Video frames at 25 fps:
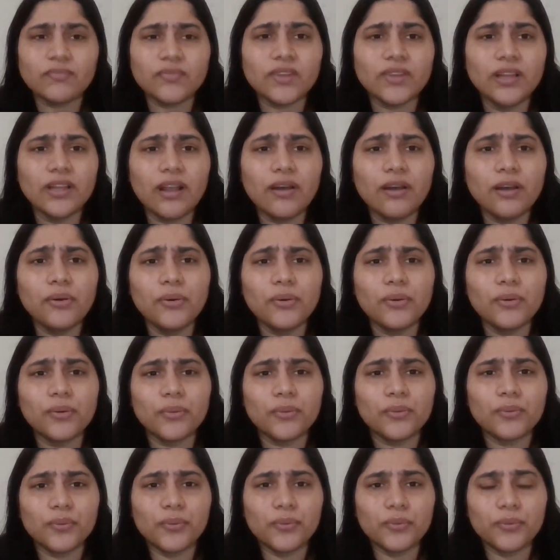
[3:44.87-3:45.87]
Now,
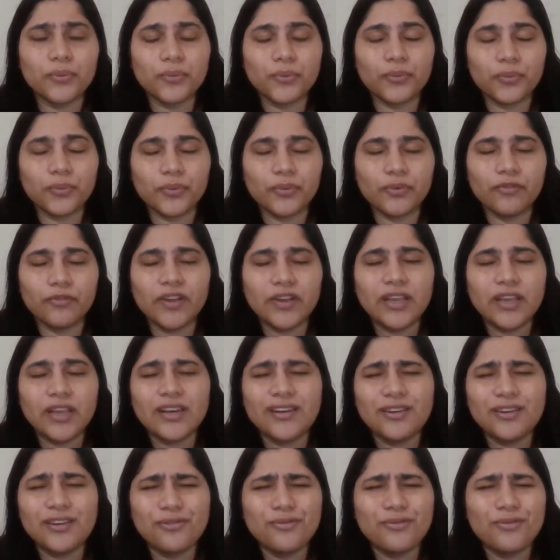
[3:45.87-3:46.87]

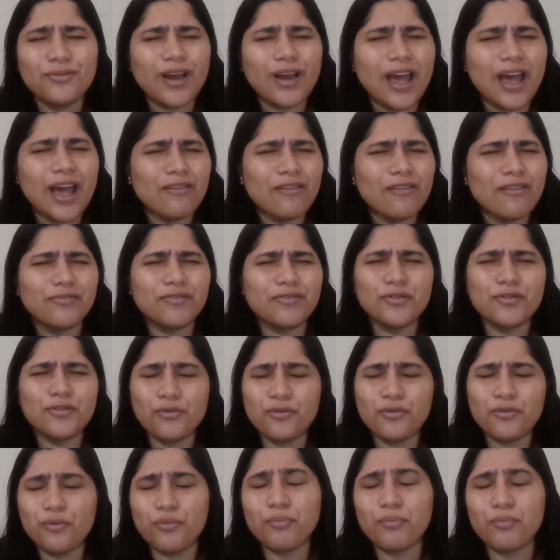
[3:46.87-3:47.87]
when you have
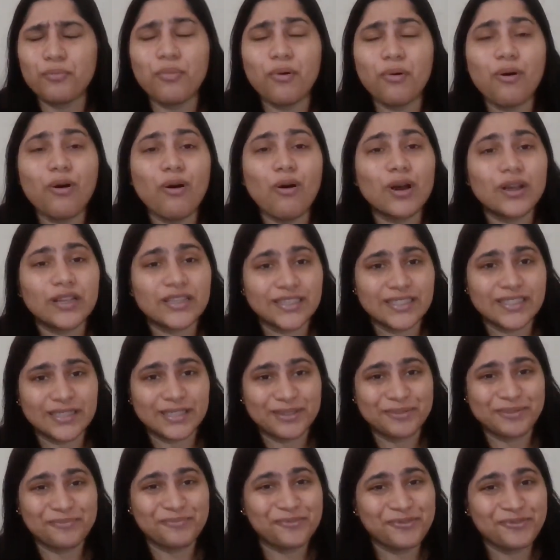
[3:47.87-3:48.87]
no
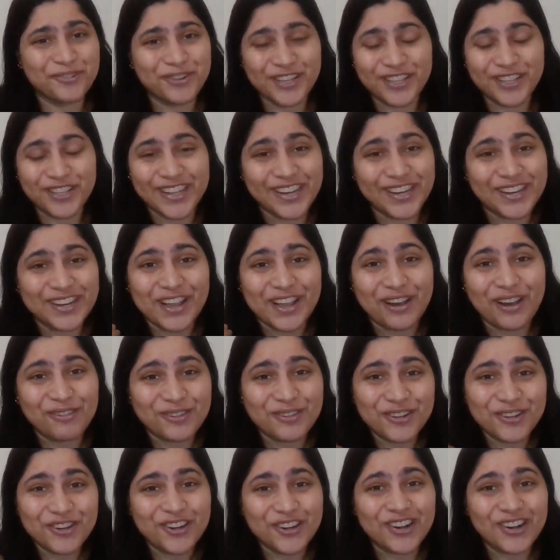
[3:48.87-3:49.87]
boss breathing
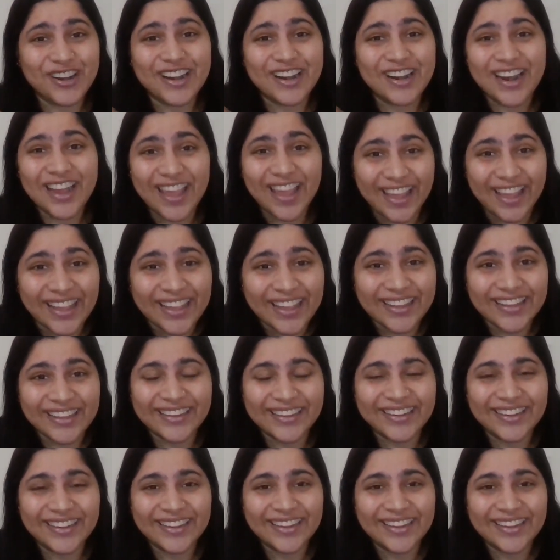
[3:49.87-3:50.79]
down your neck,